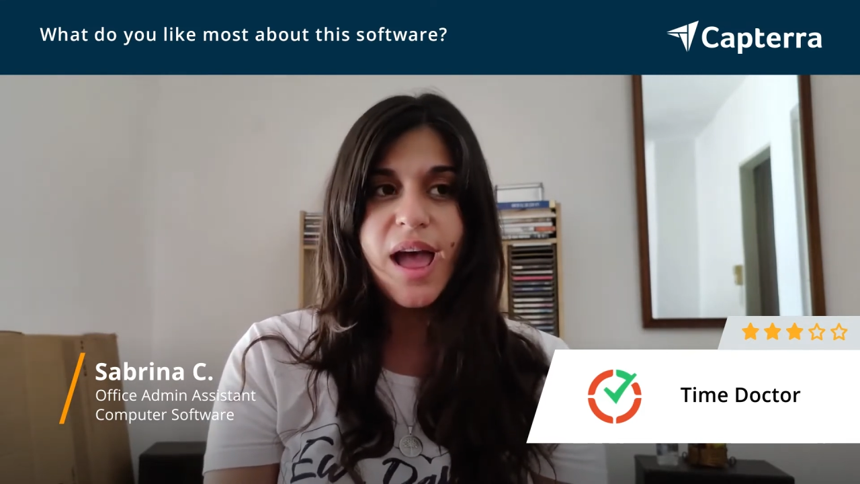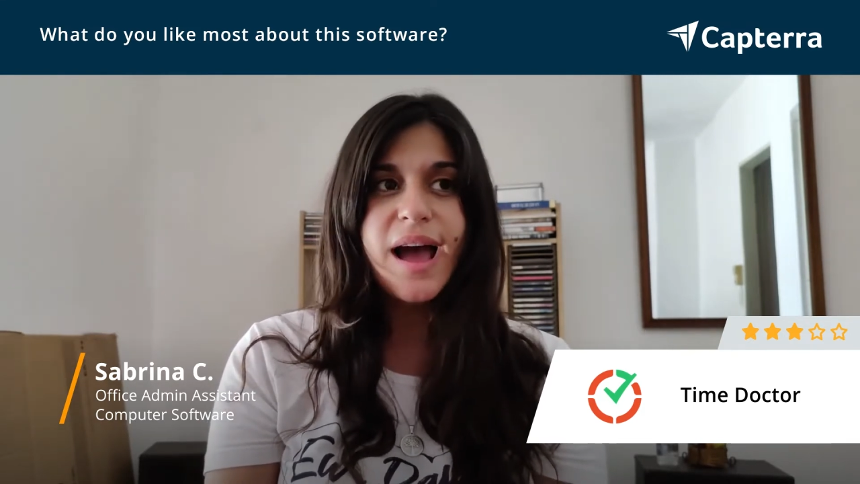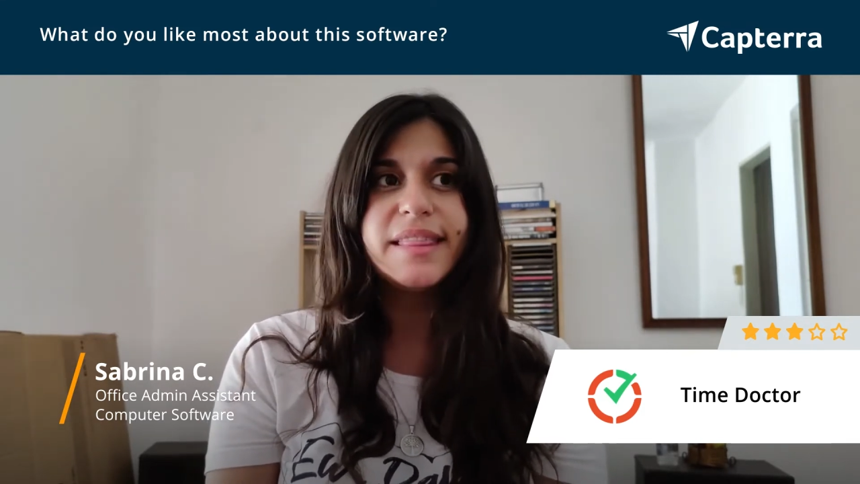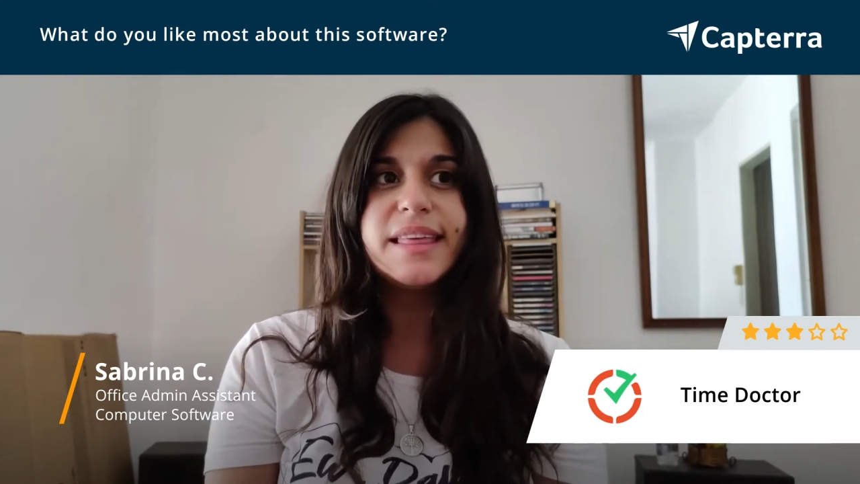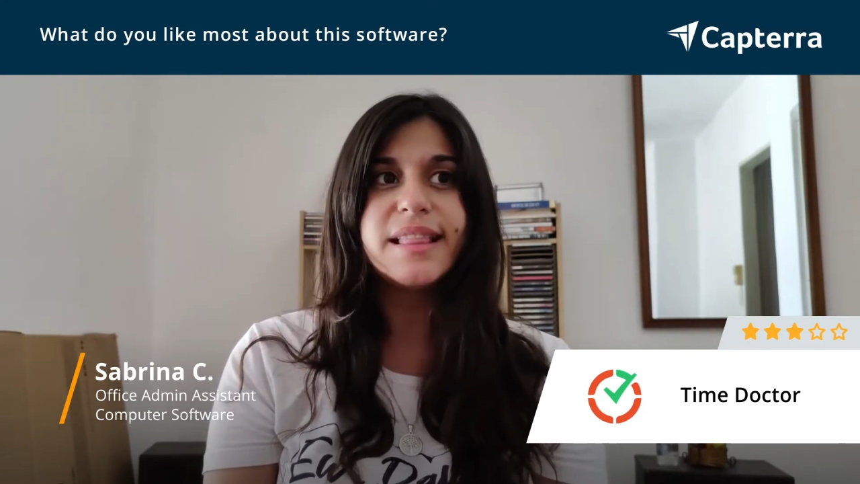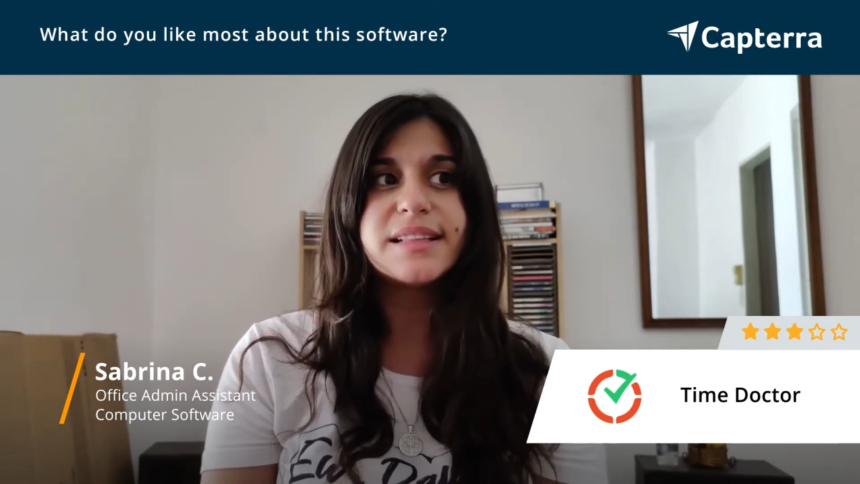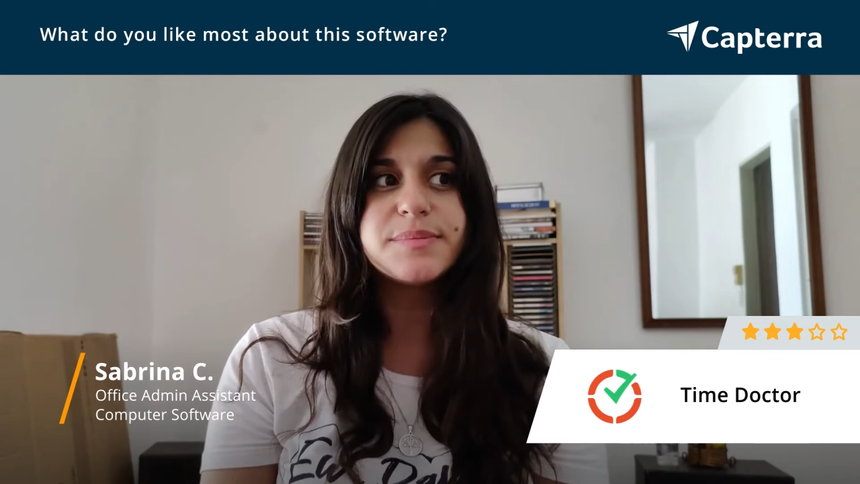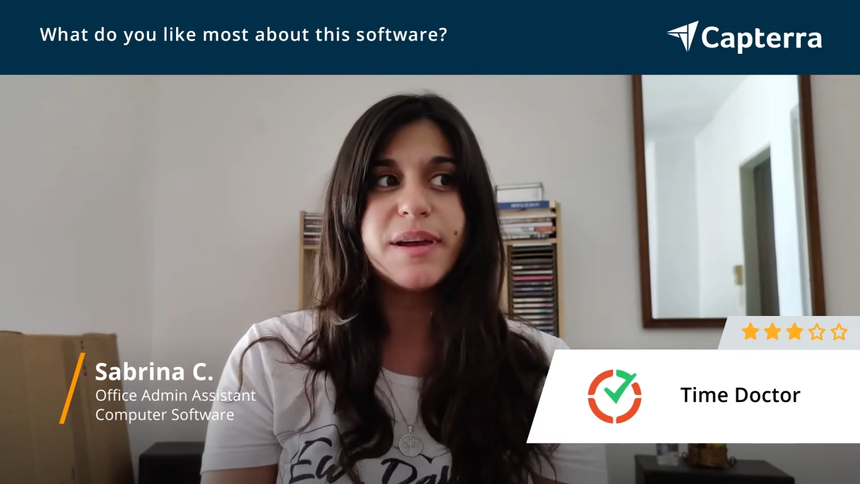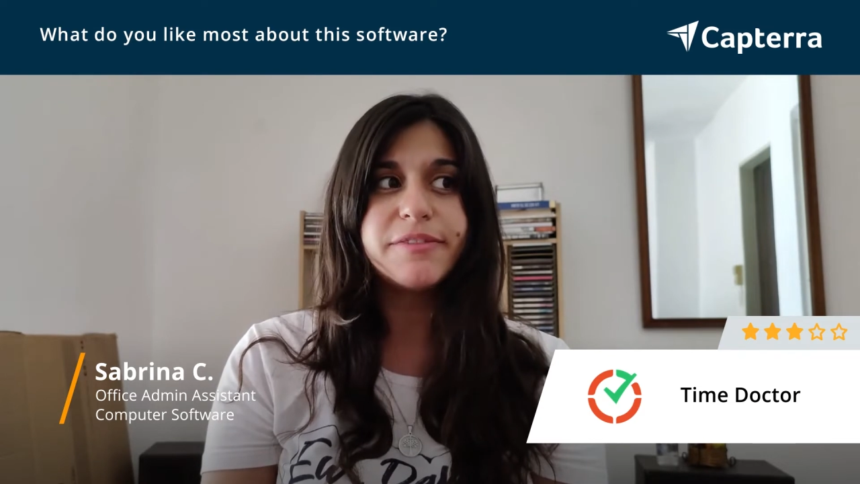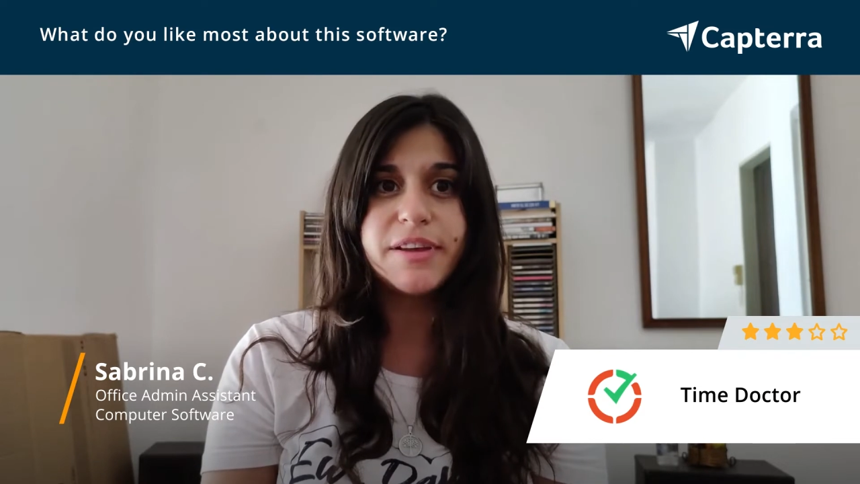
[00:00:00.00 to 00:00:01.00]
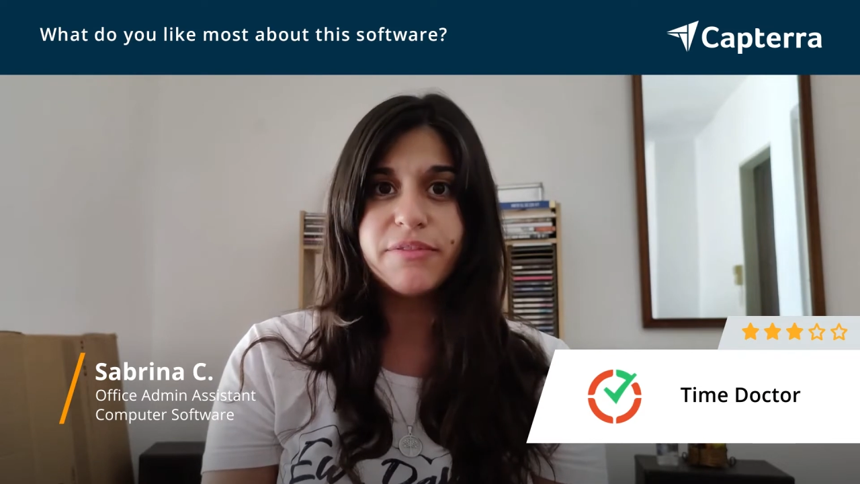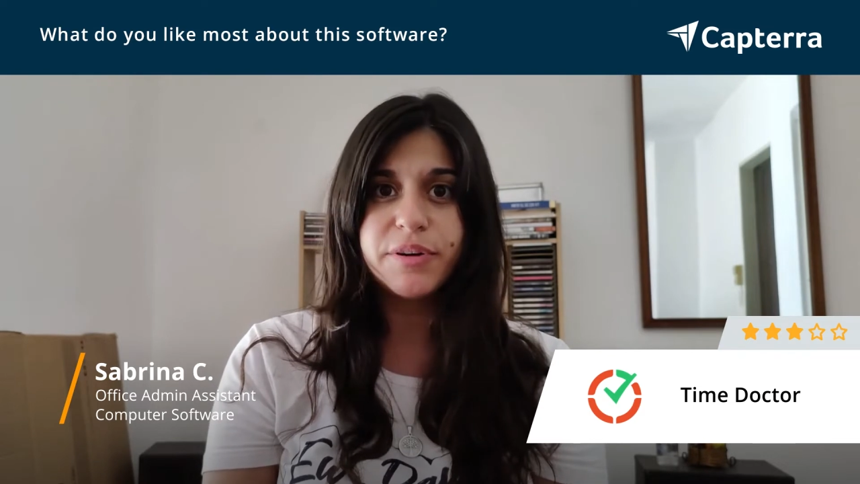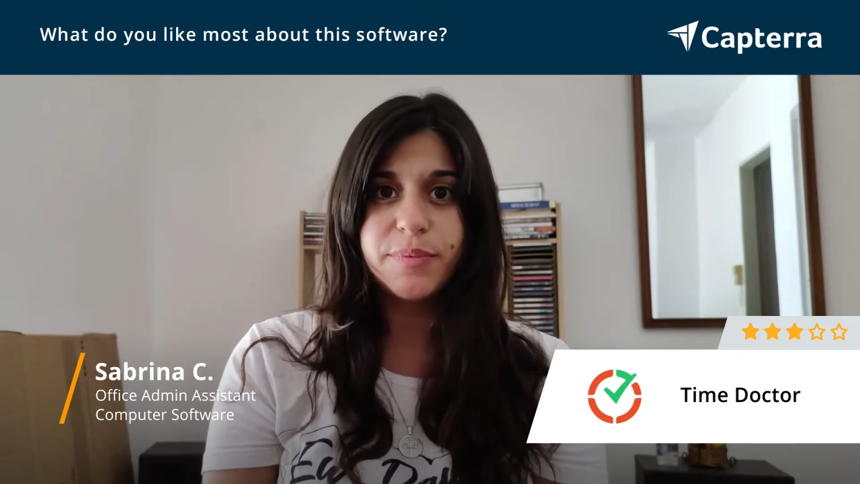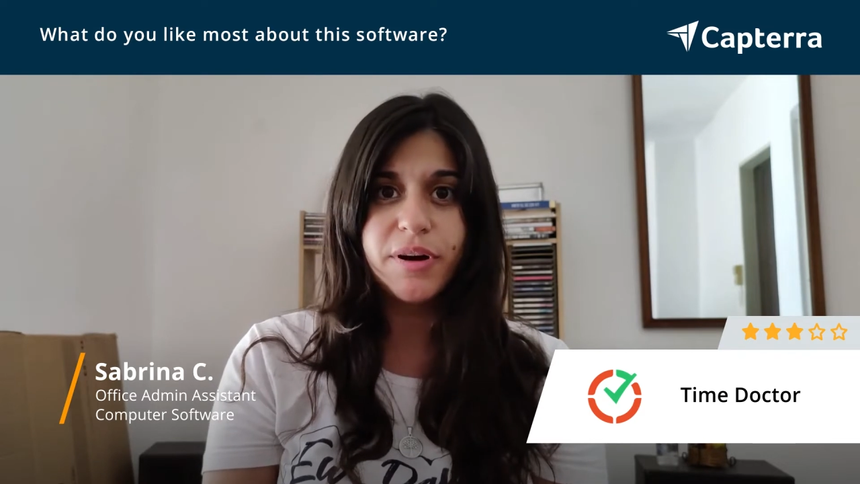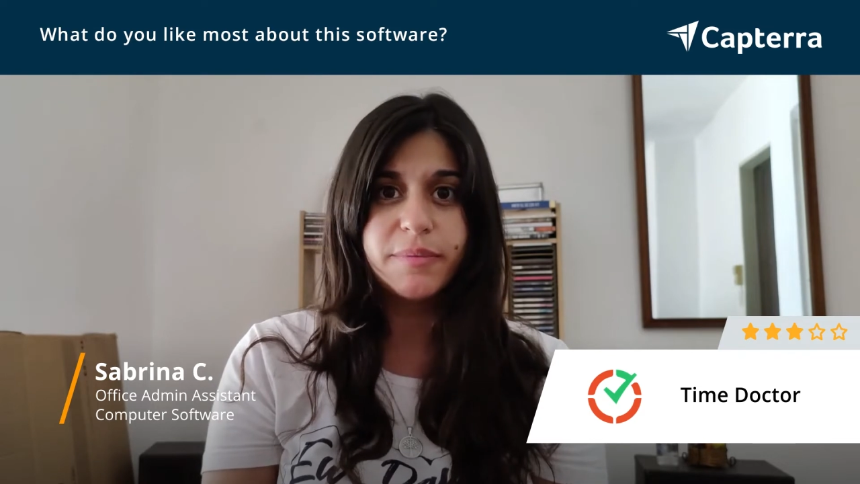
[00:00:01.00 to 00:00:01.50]
I think that's my
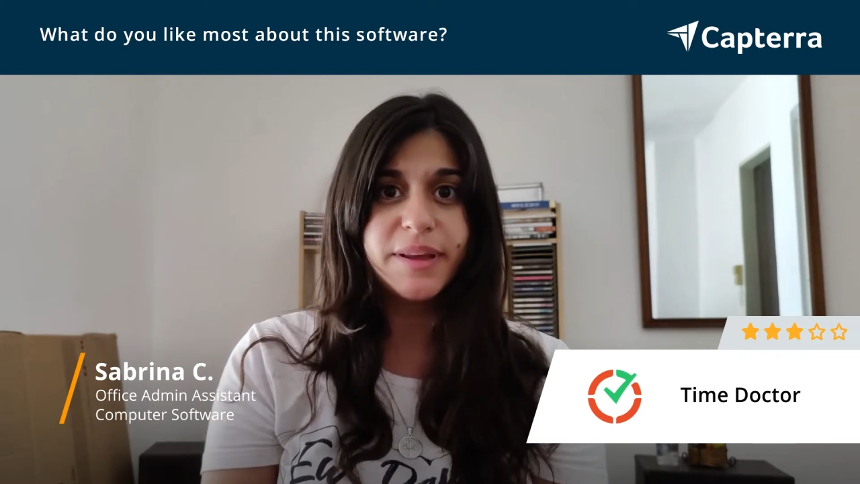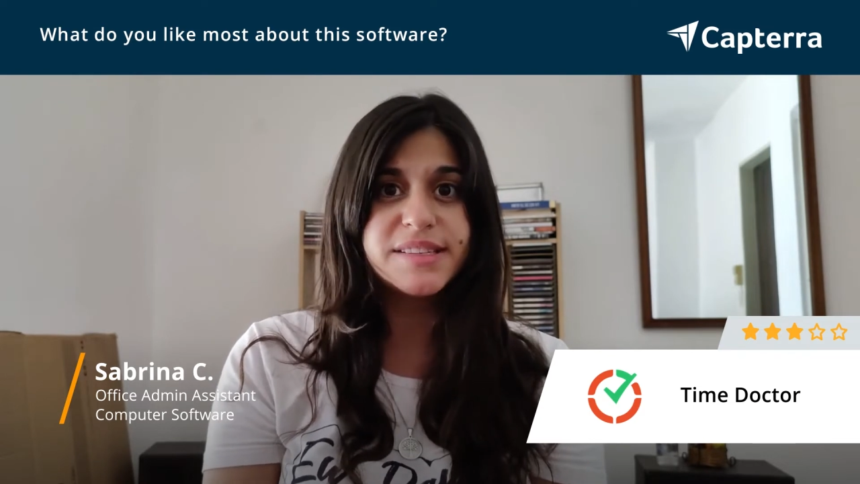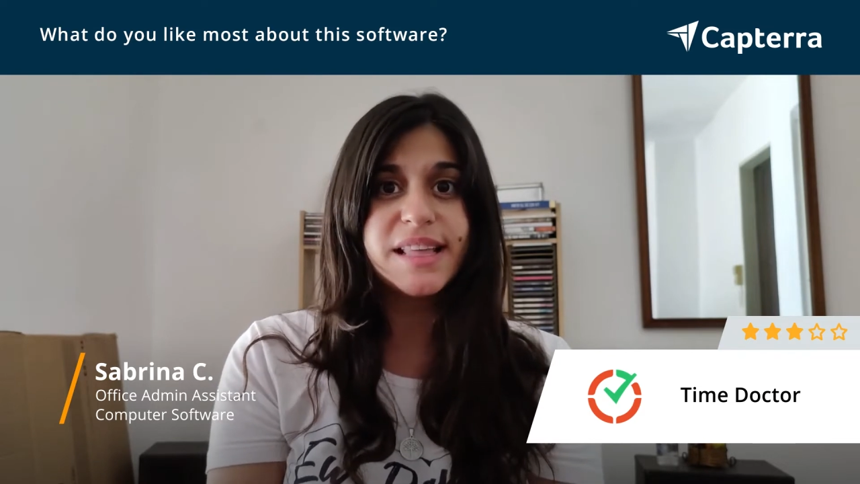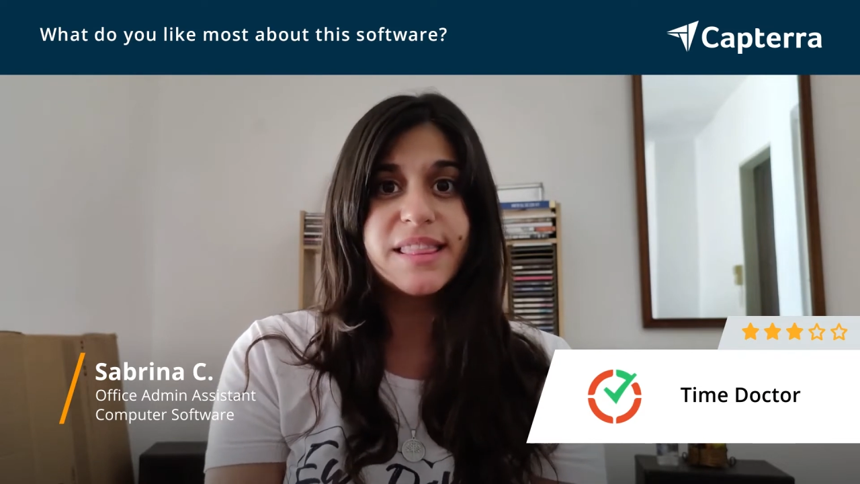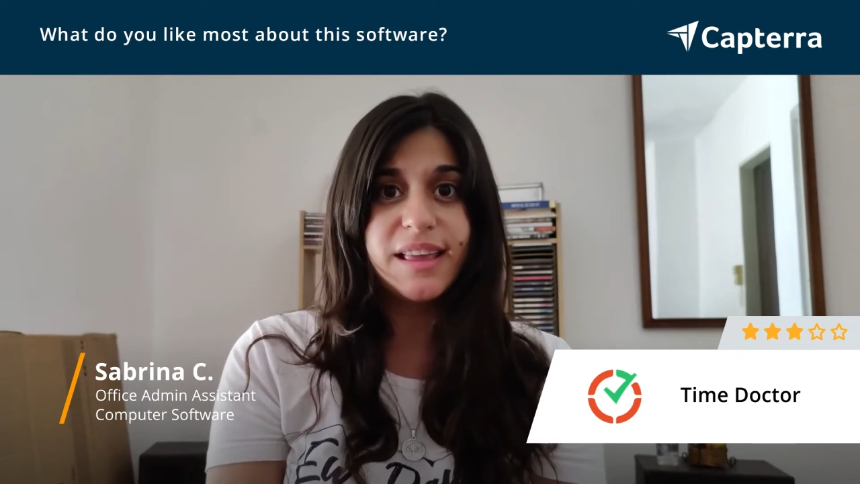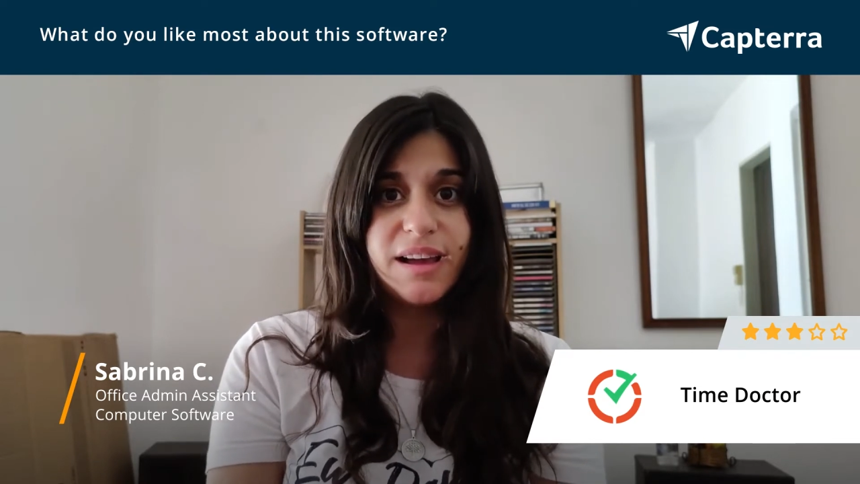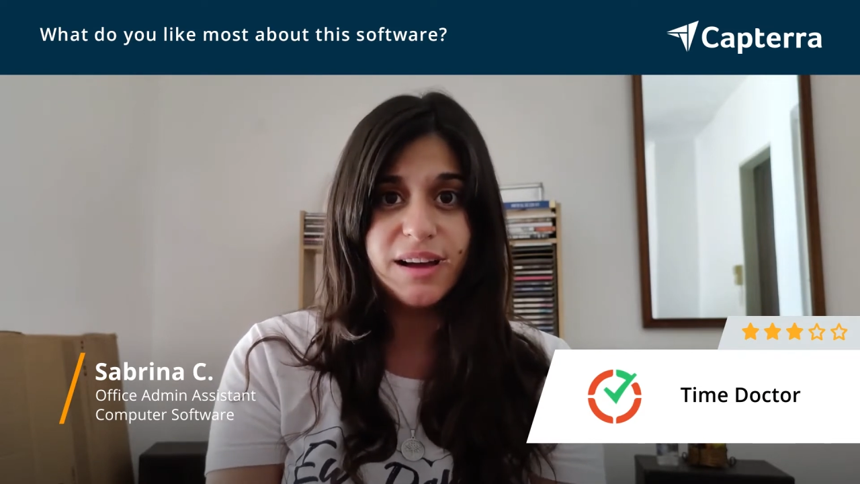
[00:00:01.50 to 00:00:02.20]
favorite part because I think